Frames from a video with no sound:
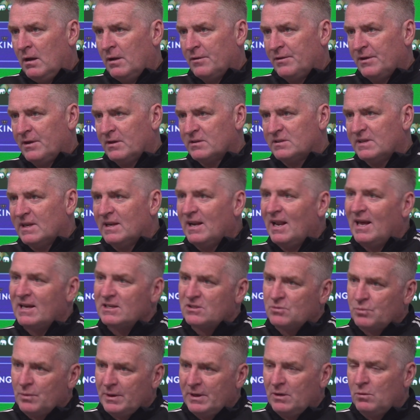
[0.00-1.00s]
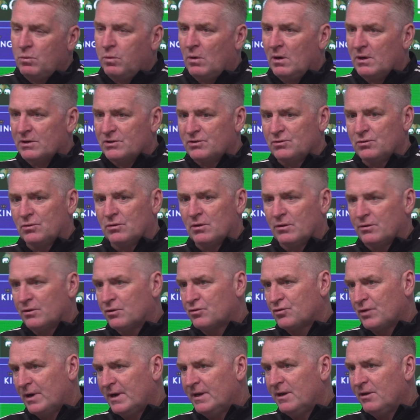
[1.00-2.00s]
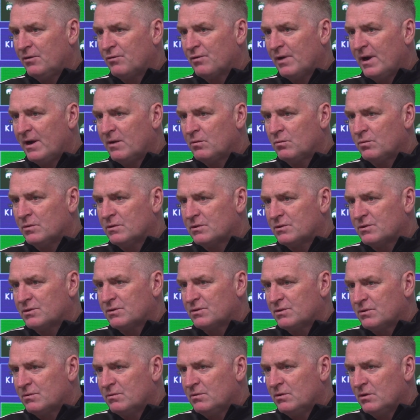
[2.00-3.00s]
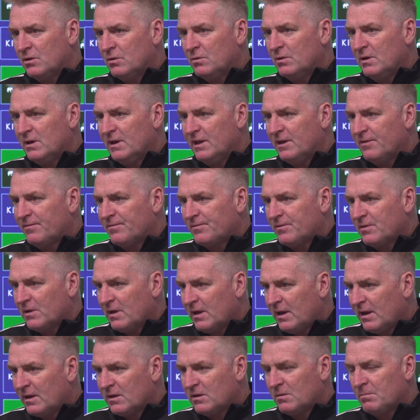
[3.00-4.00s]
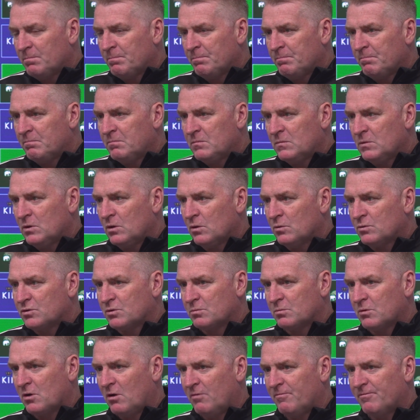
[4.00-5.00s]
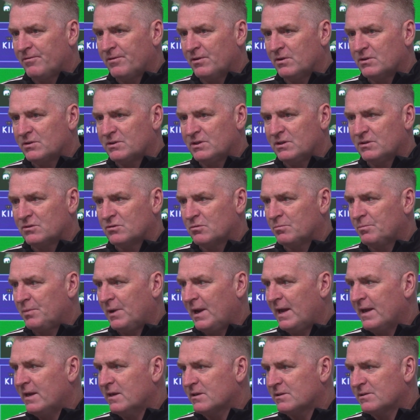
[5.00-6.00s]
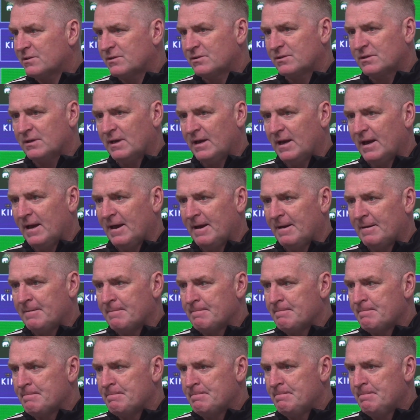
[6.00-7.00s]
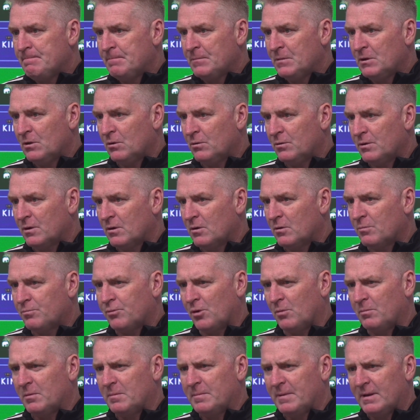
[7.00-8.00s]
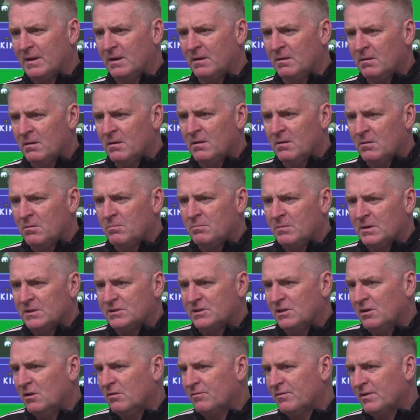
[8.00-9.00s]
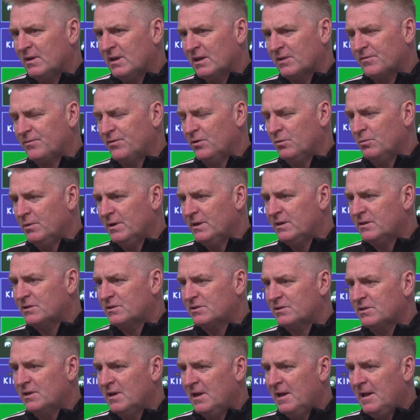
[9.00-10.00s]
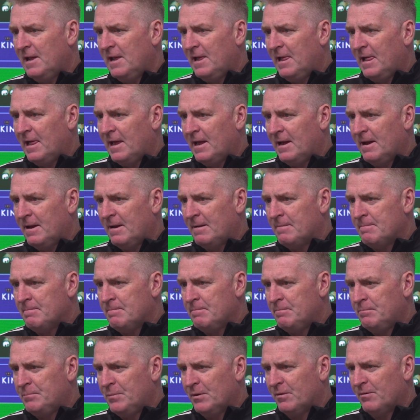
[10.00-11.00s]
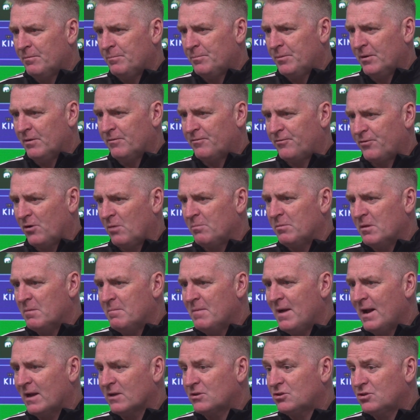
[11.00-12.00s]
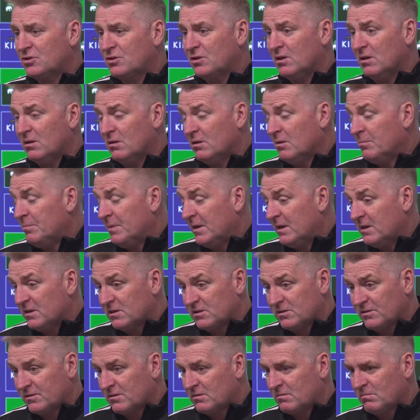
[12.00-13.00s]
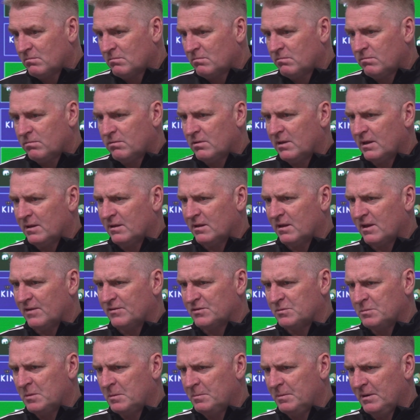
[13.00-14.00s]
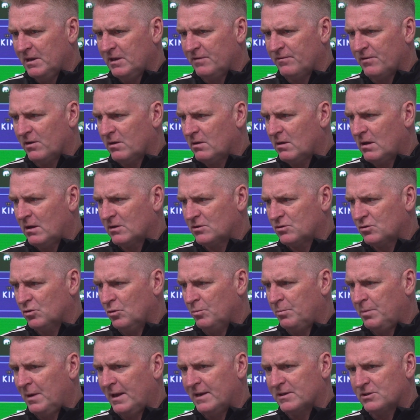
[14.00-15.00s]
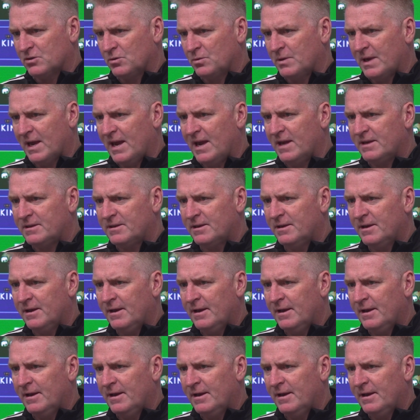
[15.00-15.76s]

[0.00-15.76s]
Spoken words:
I think I said last week what I saw on the training ground was, you know, a lift, you know, some confidence in some players, you know, that had probably been missing over the last few weeks. But from the match, the biggest thing that gives me belief, I saw players who cared.